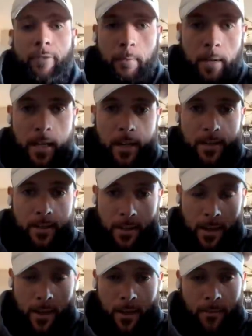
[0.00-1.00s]
thing for me
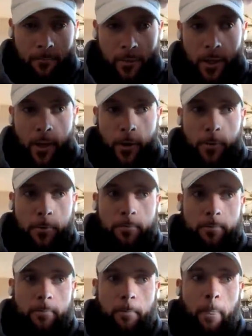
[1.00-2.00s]
is, I
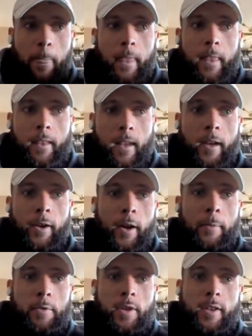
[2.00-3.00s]
know
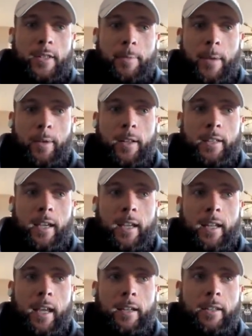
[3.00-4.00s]
I'm sure some people are
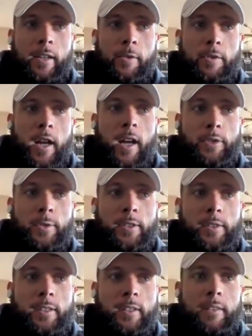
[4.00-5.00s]
thinking that, Josh
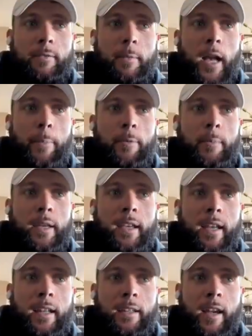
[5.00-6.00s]
was helping me
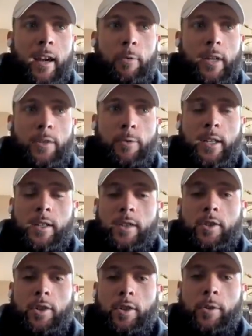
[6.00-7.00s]
get in there, which
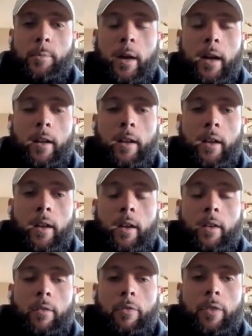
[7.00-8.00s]
is true. But
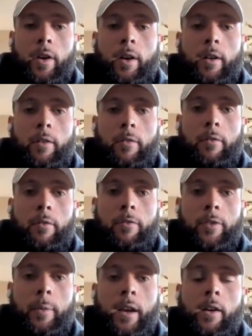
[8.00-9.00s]

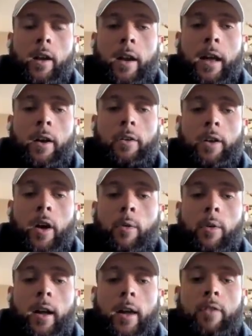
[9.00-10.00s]
from here on out,
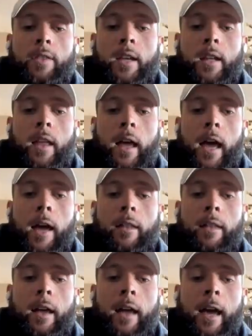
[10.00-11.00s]
I want everything
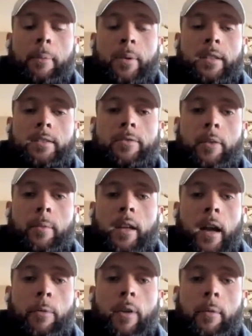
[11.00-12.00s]
that happens for
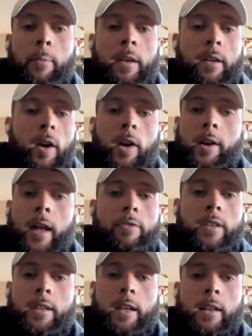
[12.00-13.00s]
me. I want to earn
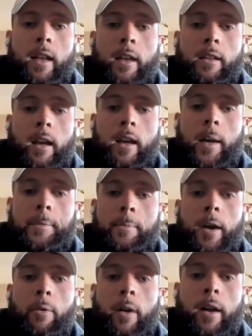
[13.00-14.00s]
everything that
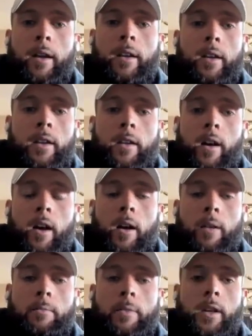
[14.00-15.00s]
comes my way. So